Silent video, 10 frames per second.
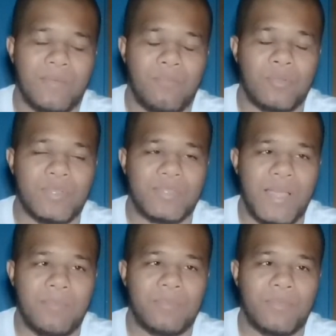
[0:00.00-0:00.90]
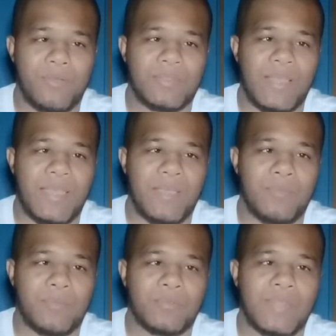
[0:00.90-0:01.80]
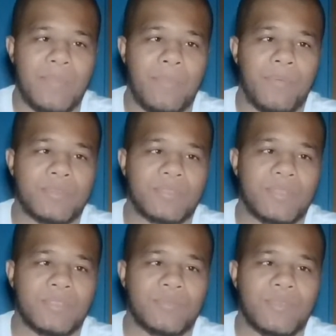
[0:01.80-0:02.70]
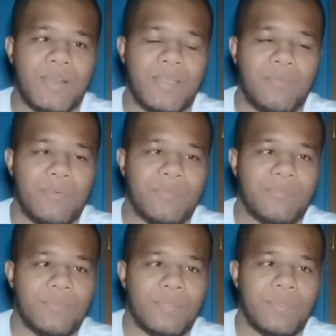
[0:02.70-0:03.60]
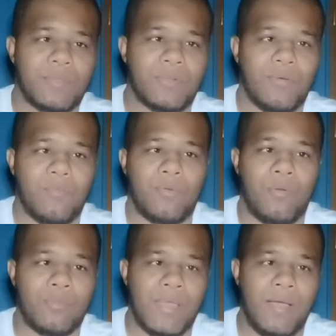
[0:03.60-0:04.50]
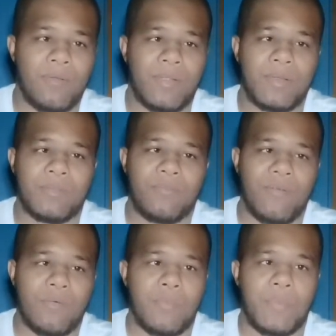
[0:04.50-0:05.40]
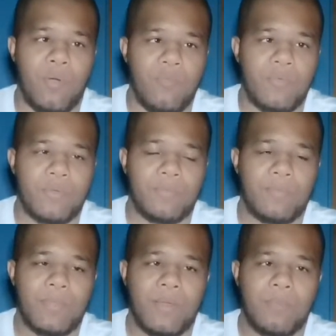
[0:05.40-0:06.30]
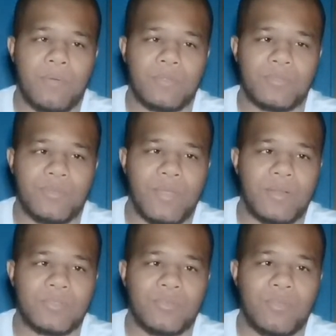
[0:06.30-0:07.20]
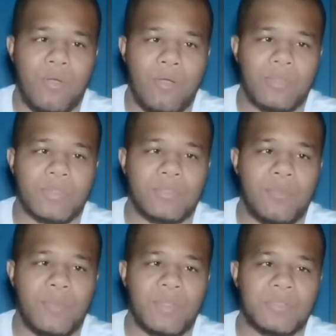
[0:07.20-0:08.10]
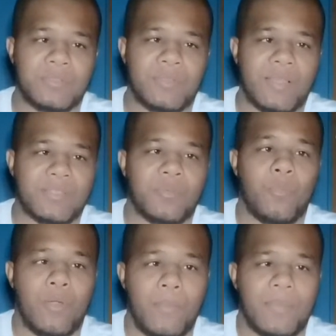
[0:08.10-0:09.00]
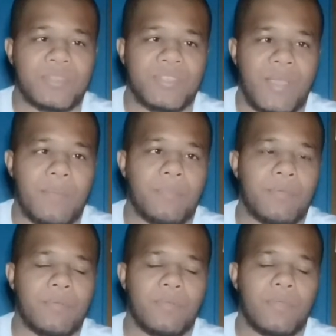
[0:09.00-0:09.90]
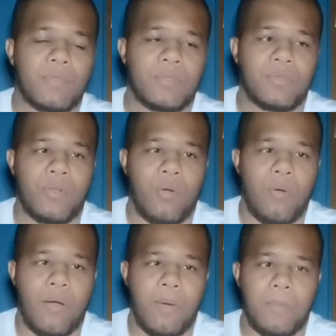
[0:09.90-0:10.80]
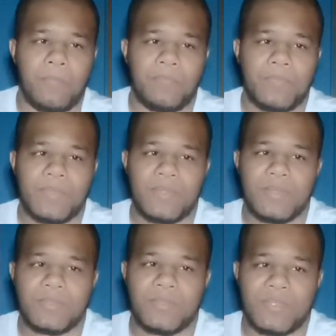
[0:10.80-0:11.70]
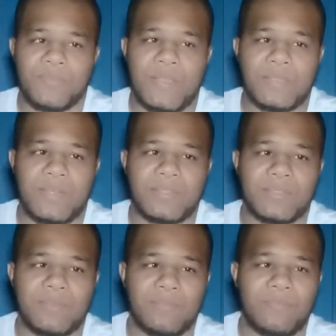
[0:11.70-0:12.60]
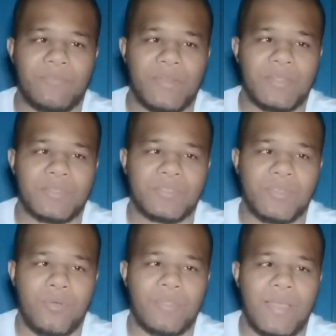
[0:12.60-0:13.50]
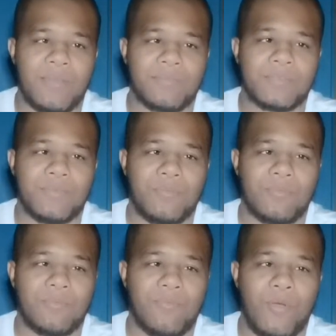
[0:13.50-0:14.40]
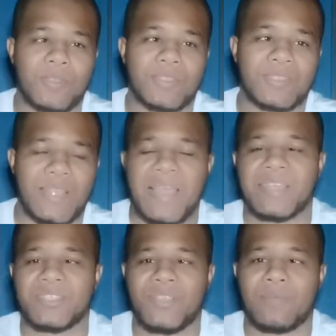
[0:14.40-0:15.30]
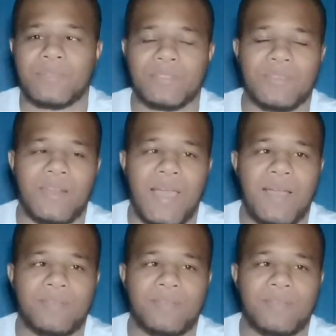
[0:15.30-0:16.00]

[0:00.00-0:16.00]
most of the time, girls that get hit with those type of punches that she was getting hit with, you know, will go down and the fight will be over. But Julianna showing the heart and determination that she want to be champ, you know. So this fight's going to really show that if she wants to stay as champ, she's going to